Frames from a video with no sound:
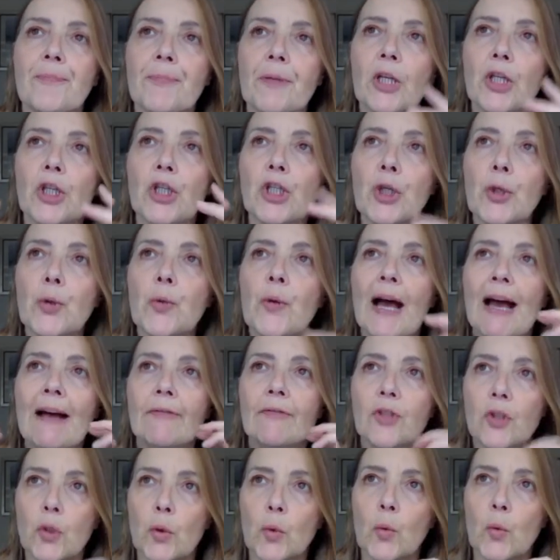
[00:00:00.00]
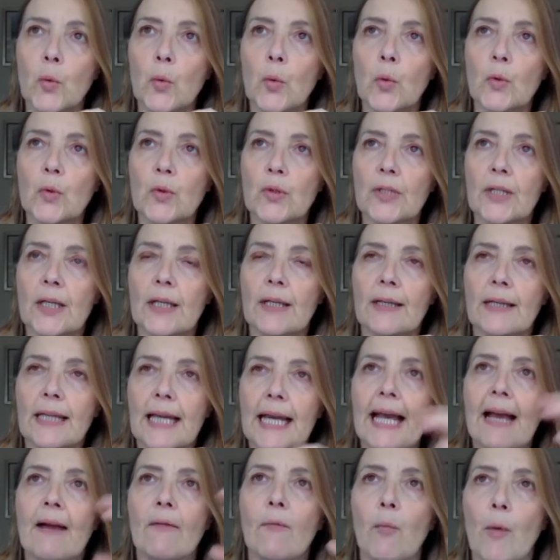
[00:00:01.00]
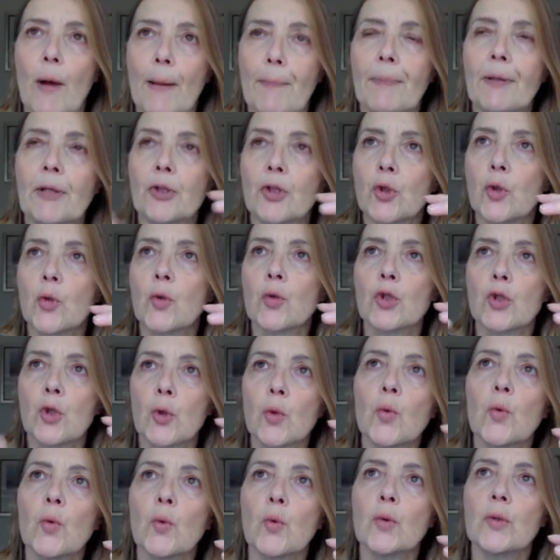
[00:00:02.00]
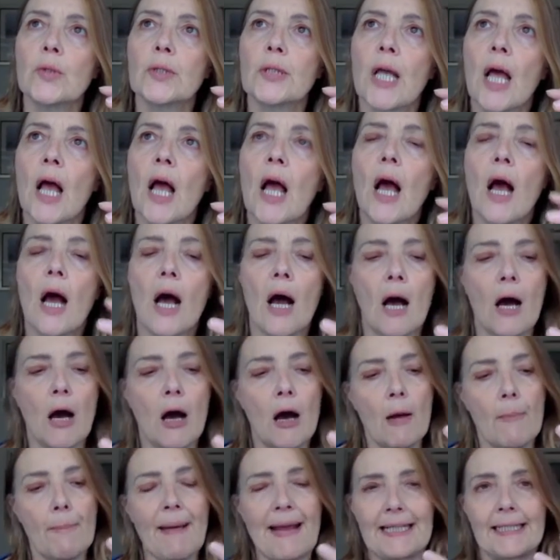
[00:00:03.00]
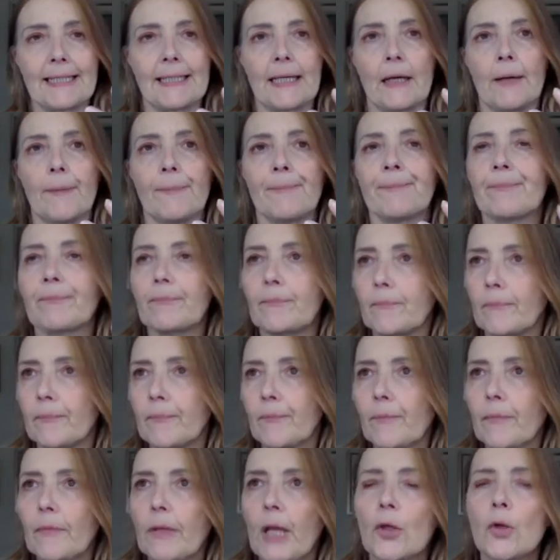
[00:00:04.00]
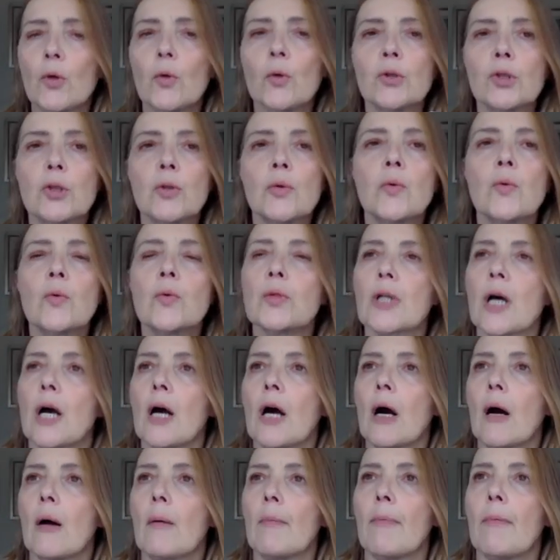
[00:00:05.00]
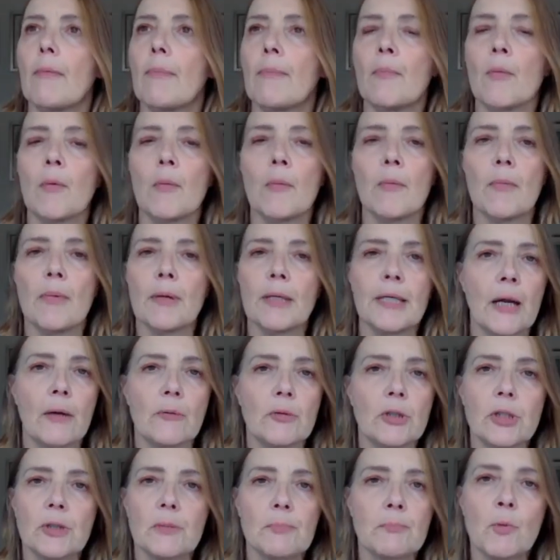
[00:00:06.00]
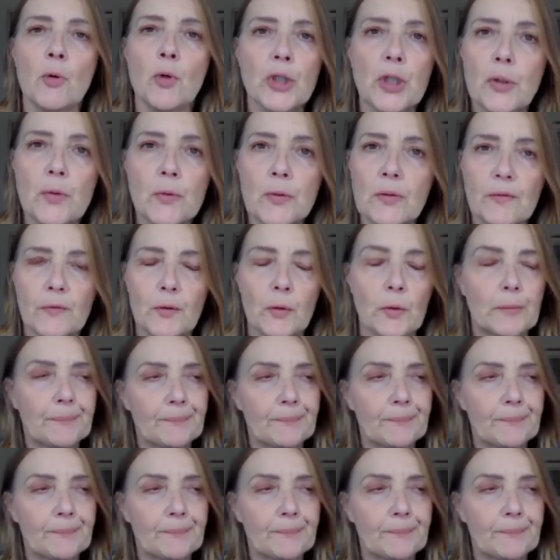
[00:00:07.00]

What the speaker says: you have tools, they have weapons. Your tools are better. Your tools are, just more useful.